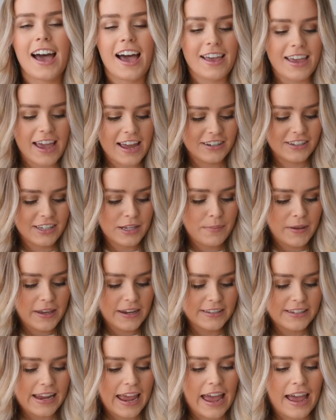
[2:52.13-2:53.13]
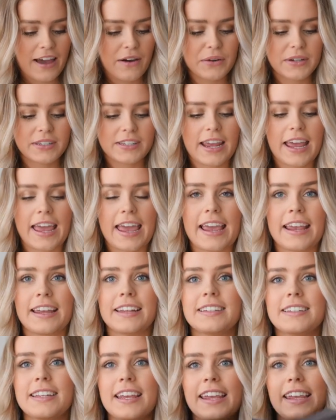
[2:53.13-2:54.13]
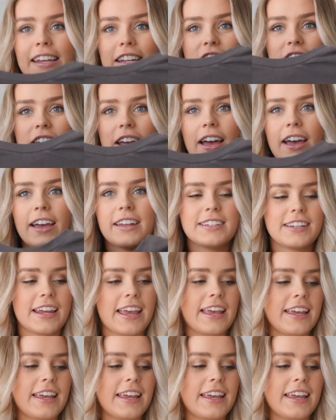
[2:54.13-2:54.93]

I actually picked out a t-shirt